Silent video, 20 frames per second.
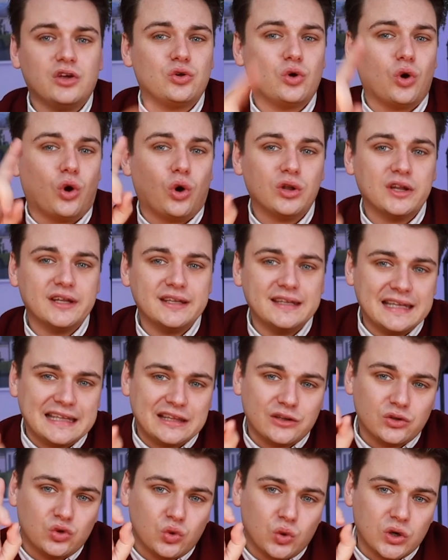You only
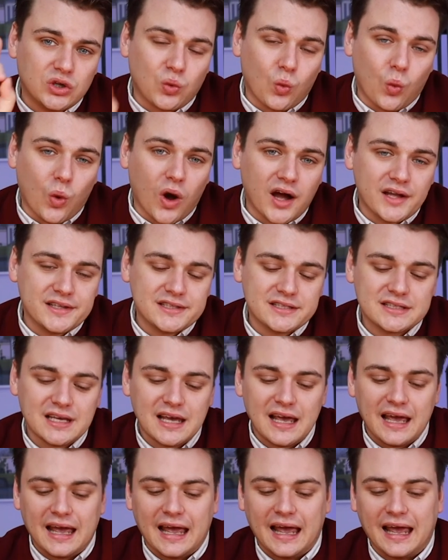need to do it once,
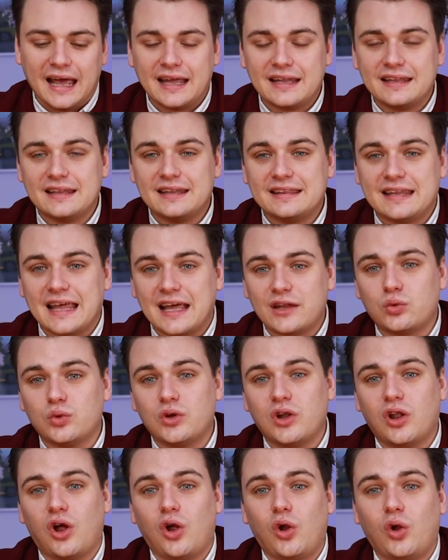and that
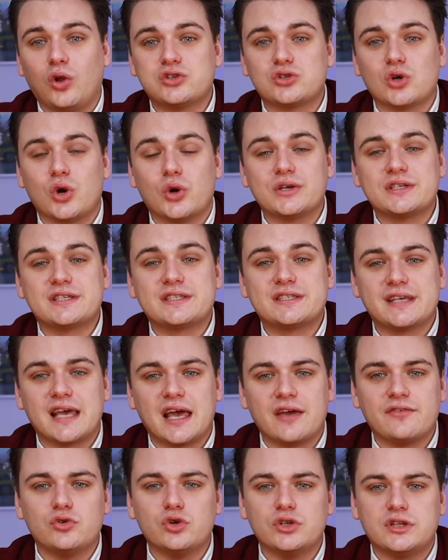will also
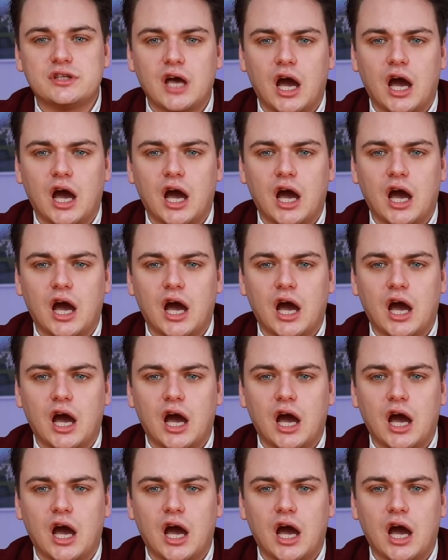save you